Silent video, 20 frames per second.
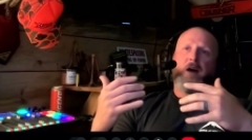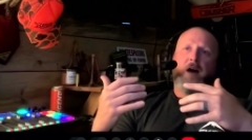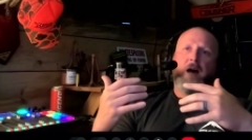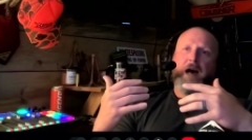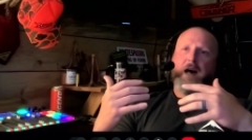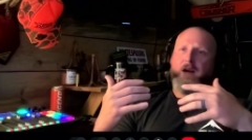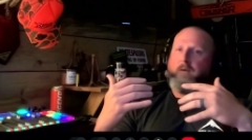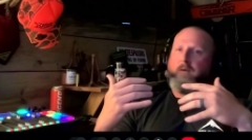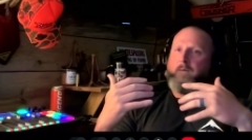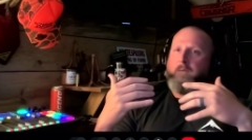I
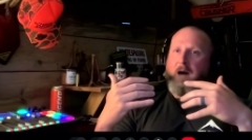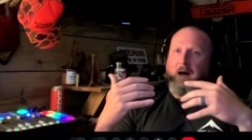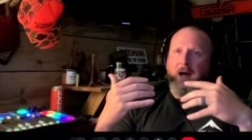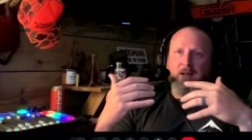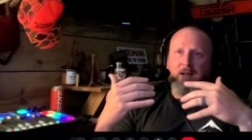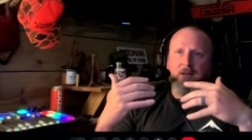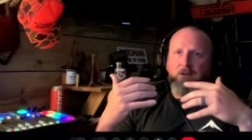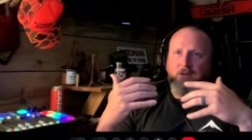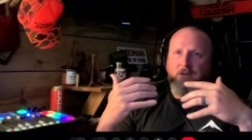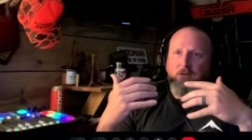don't
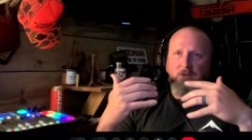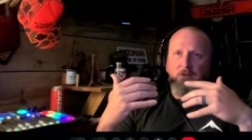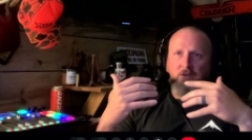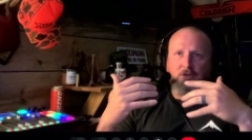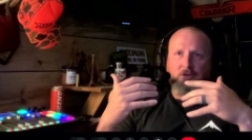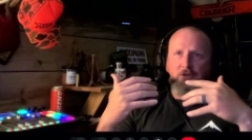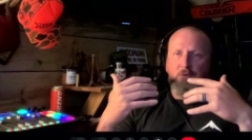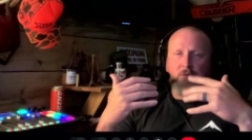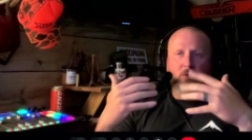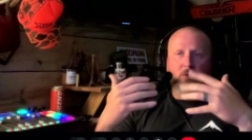mind
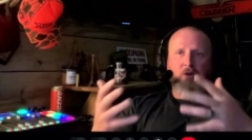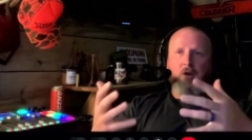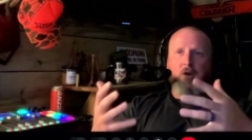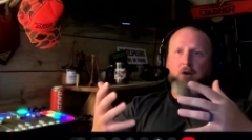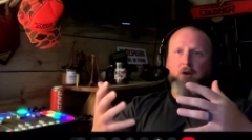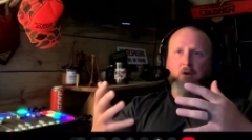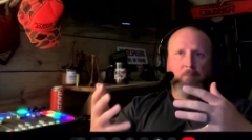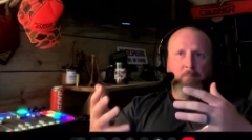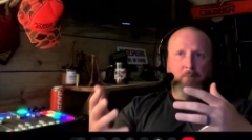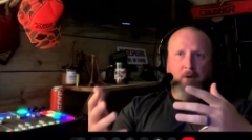shooting a
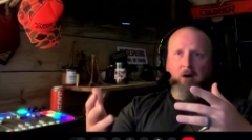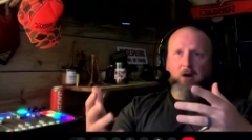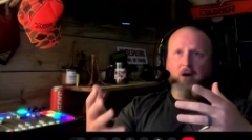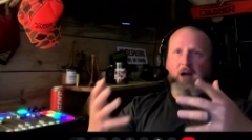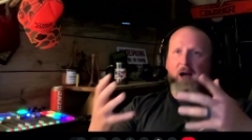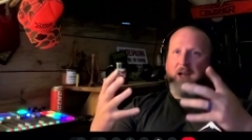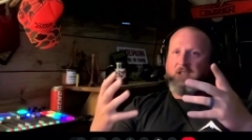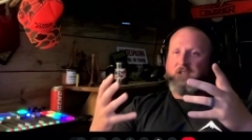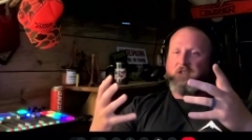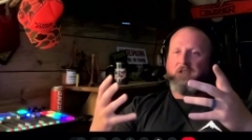younger buck.
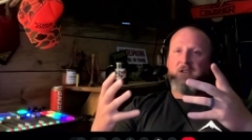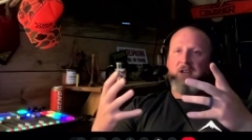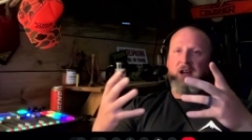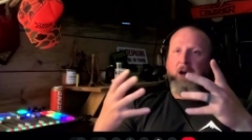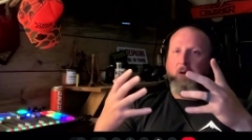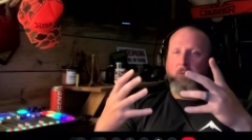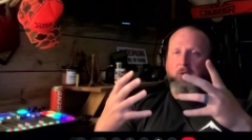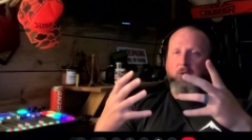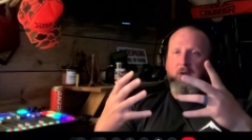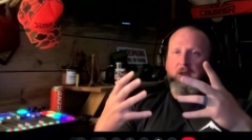I
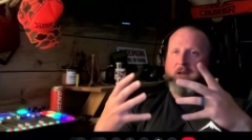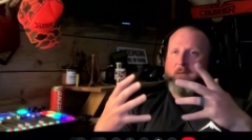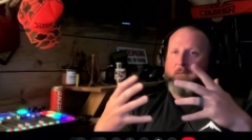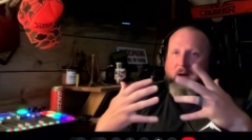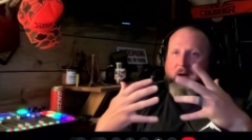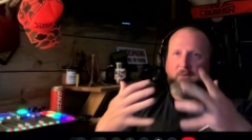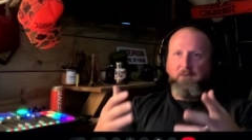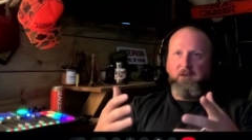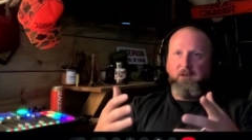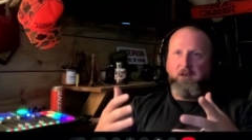want to get my
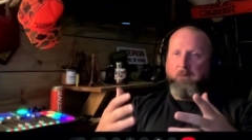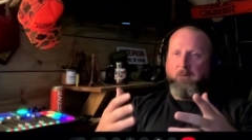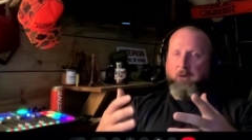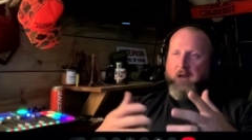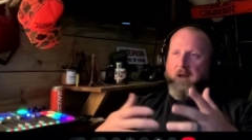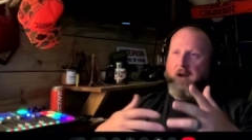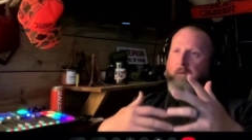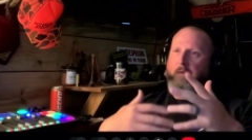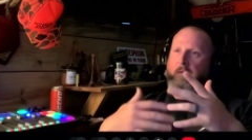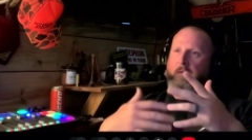feet
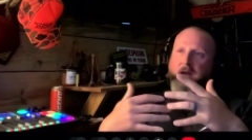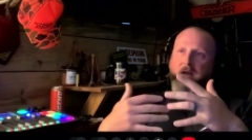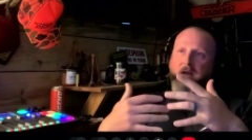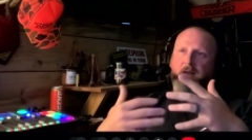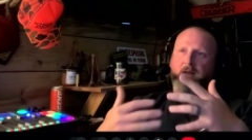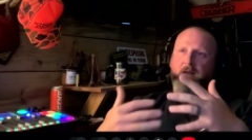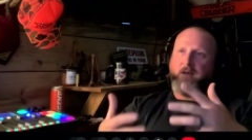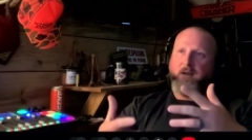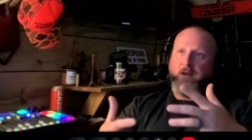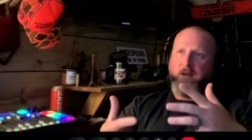wet. I want to kill
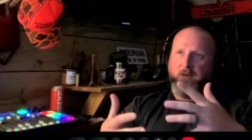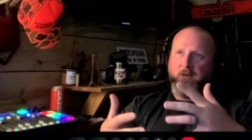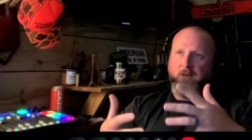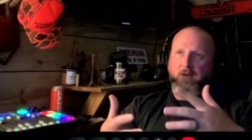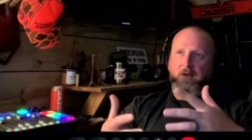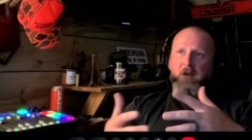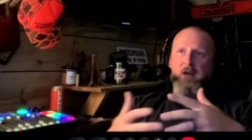a deer.